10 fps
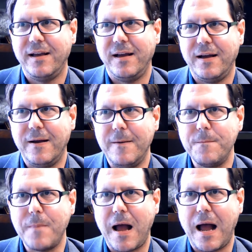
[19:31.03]

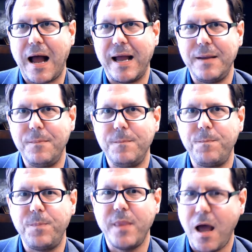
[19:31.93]
I'm
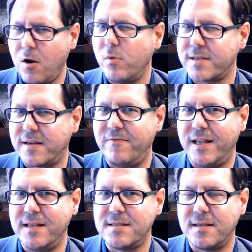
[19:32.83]
not always
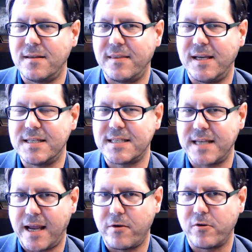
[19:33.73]
convinced that these
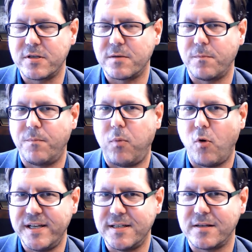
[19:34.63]
standards
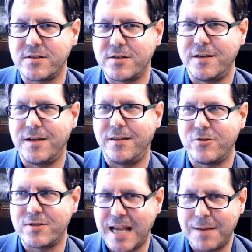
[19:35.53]
point us in the
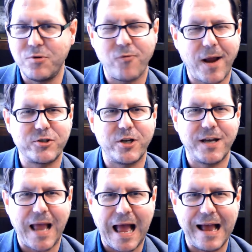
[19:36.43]
same
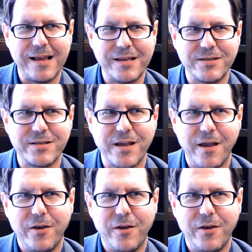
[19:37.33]
direction as